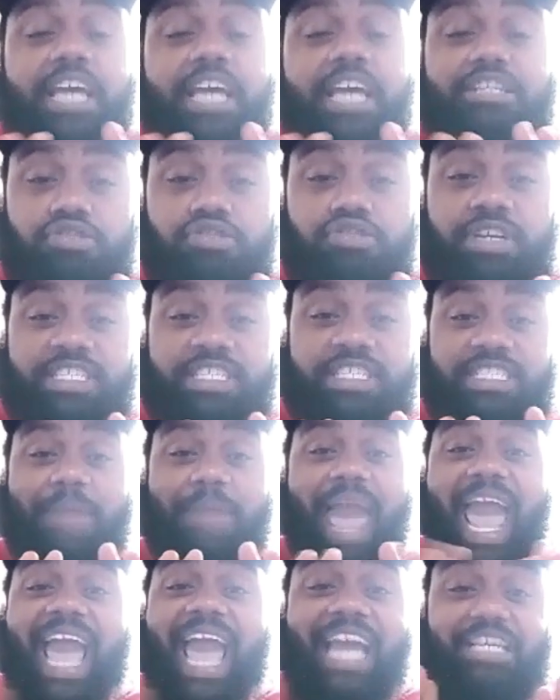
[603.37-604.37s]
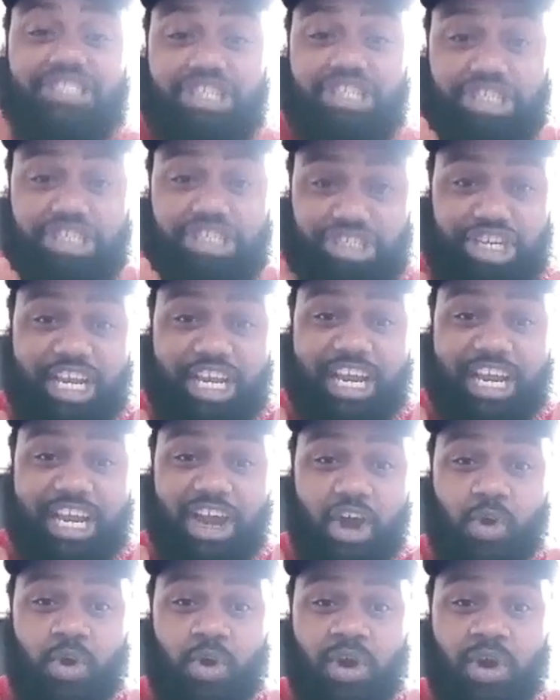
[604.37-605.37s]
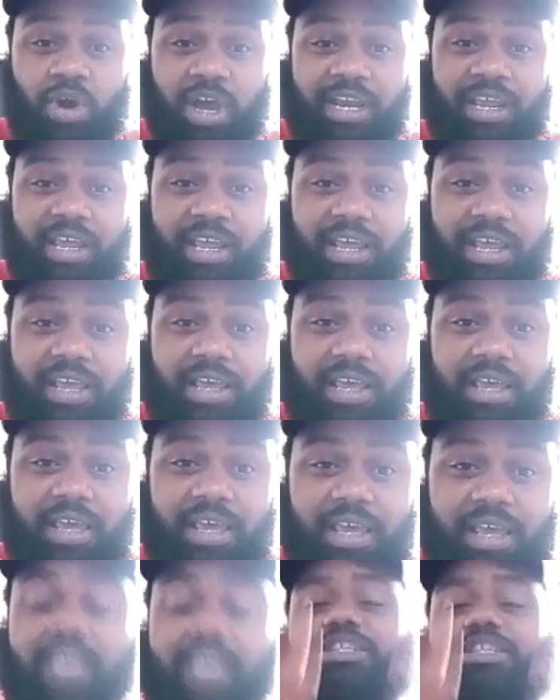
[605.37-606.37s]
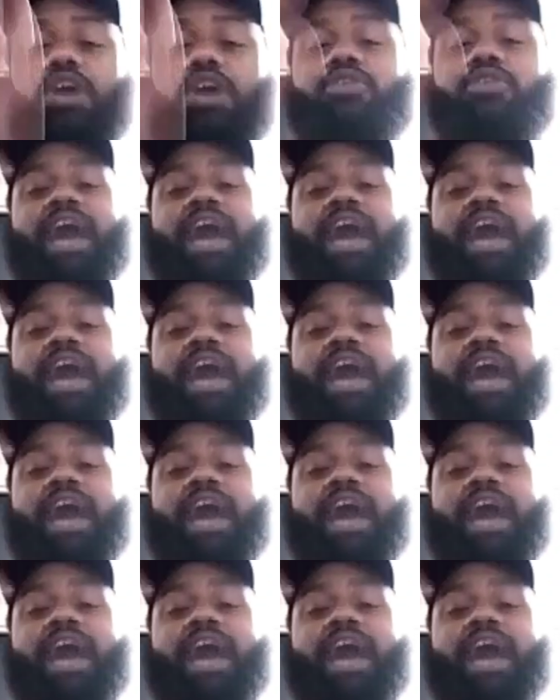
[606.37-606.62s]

as soon as some Asian shit go on, it's oh